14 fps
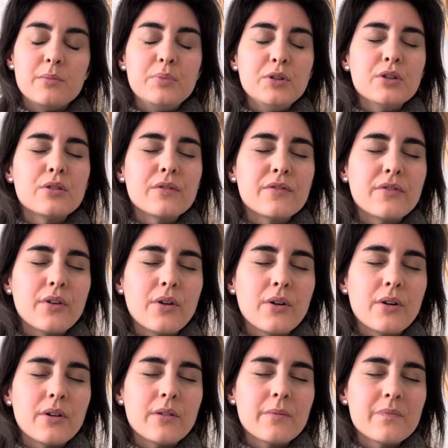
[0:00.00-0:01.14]

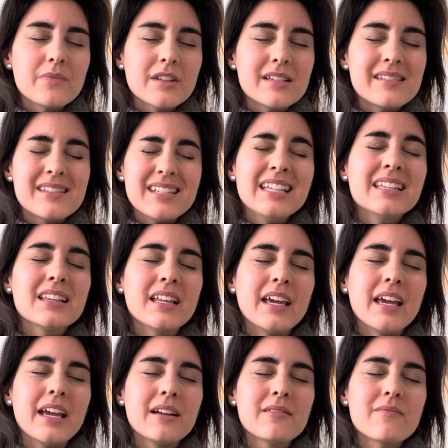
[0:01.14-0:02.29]
beautiful
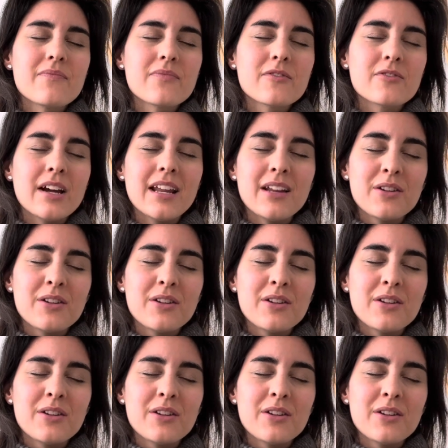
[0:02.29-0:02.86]
seedling, right?